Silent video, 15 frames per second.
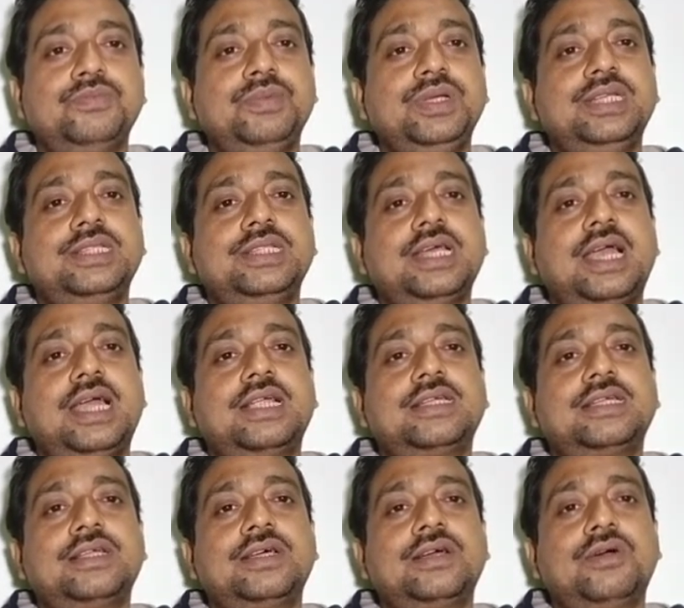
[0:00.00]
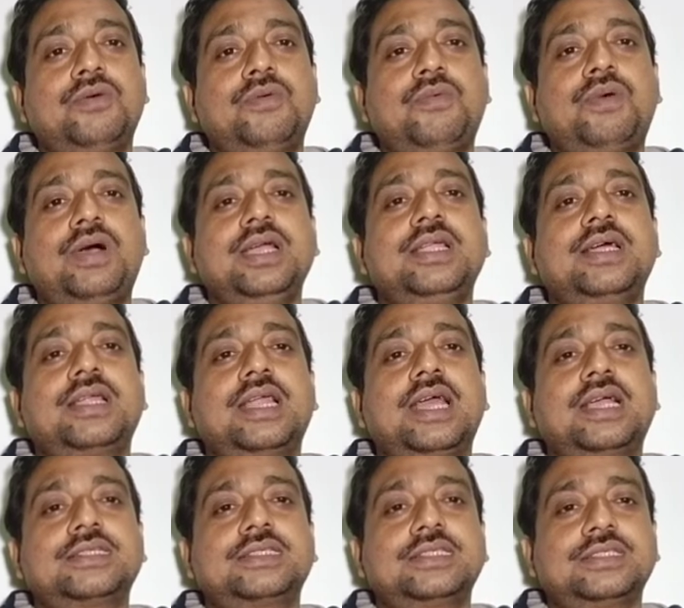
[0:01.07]
meet that wider
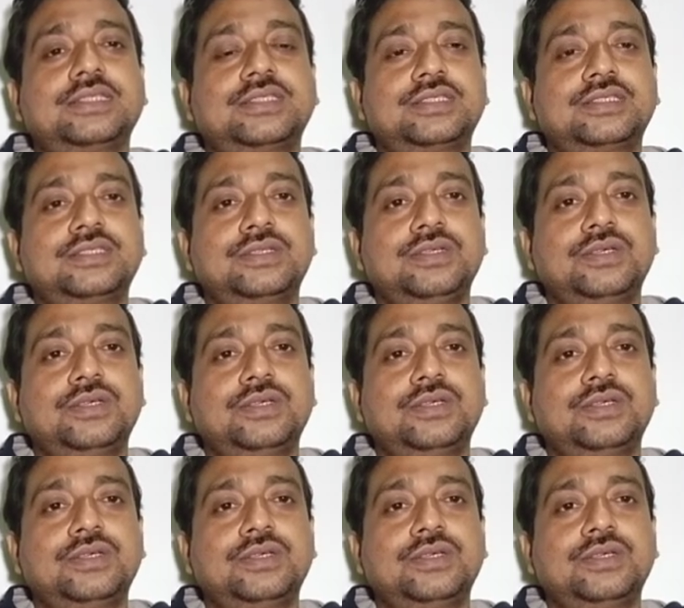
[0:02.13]
actions,